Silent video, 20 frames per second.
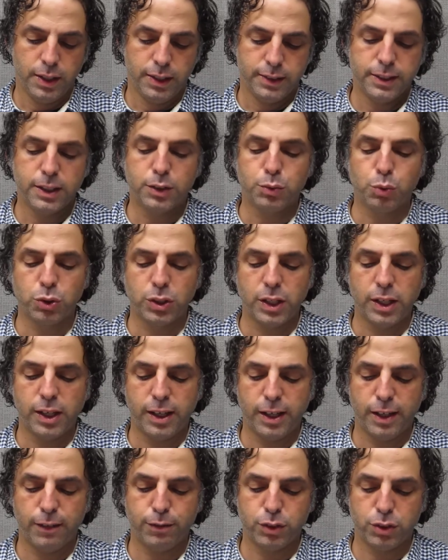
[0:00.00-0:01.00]
That's what I
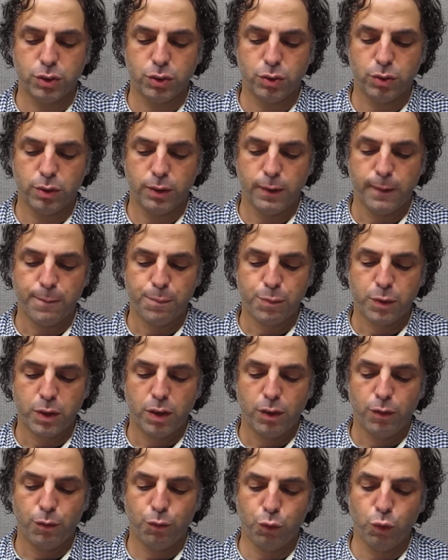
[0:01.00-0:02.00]
have there,
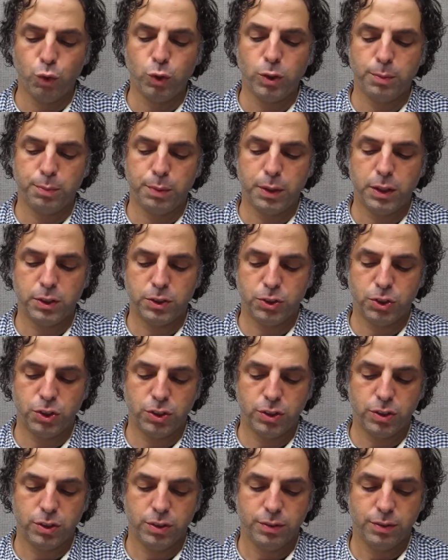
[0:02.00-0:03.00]
full and
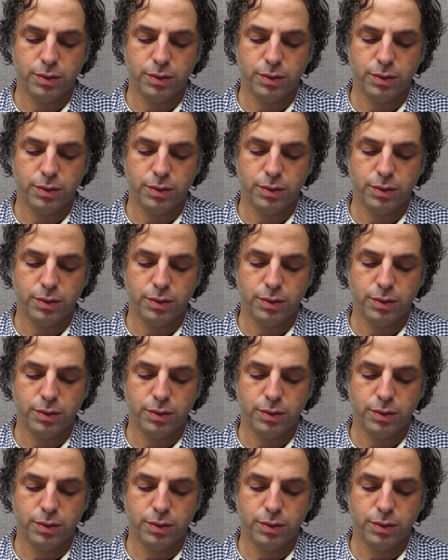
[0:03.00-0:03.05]
bulging,